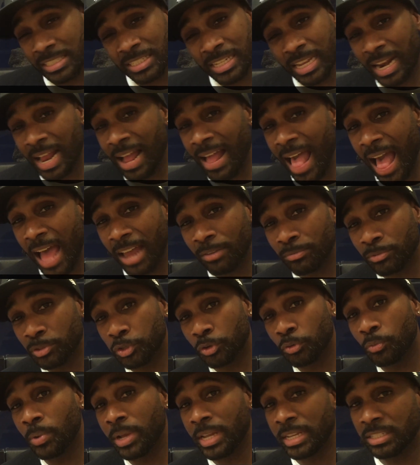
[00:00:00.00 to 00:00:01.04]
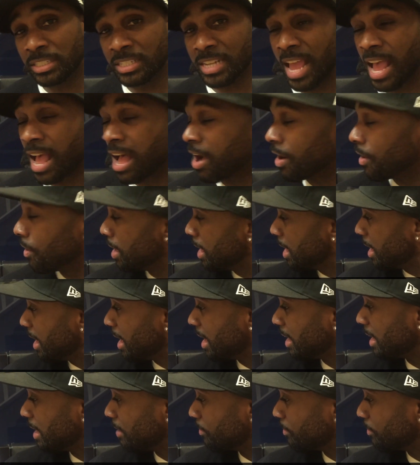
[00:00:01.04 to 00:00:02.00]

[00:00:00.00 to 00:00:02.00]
I said, I had them 2 weeks now, and